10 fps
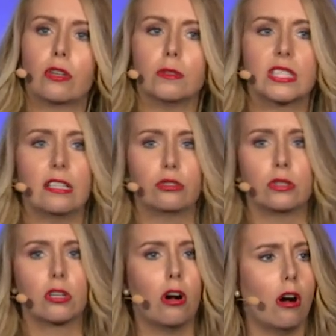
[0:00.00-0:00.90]
go schedule
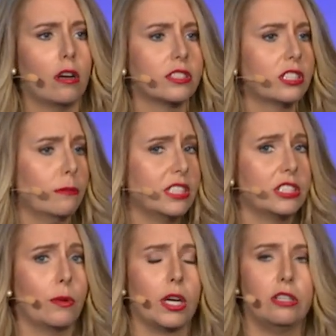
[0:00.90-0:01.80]
the call.
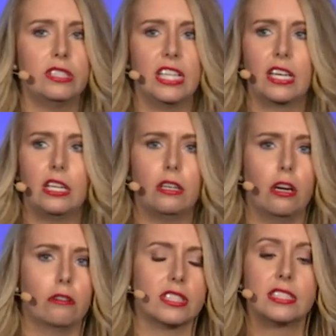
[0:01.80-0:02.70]
So-and-so, are you taking
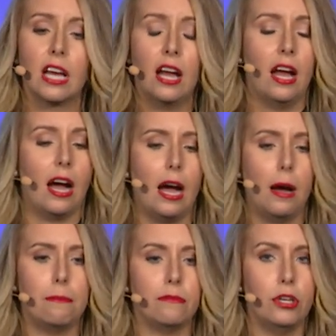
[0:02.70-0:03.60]
notes?
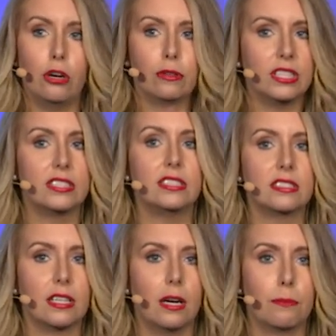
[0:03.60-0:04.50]
No, this
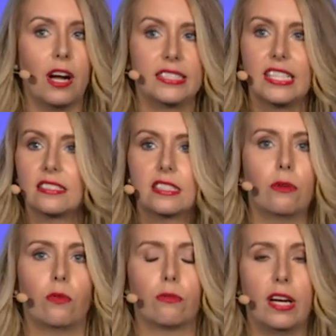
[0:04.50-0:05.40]
is a process that
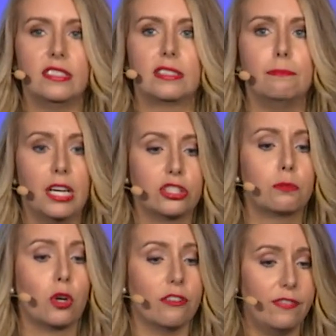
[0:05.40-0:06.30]
runs much
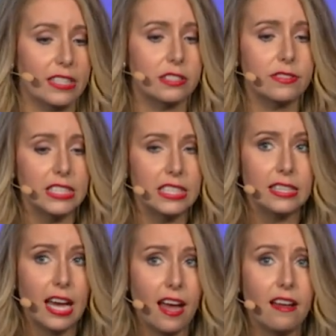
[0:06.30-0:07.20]
more effectively
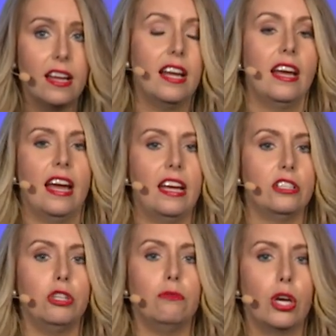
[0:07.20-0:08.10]
than that.
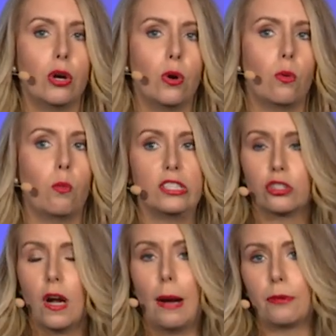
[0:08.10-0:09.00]
And you know what
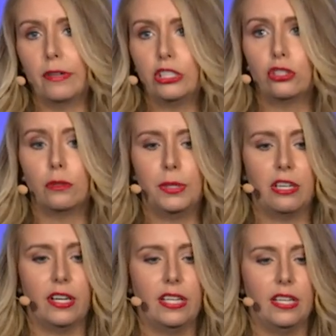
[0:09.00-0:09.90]
your operational
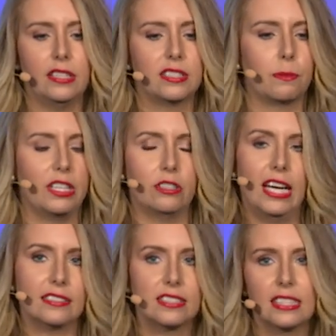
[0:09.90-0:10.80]
period is, whether that's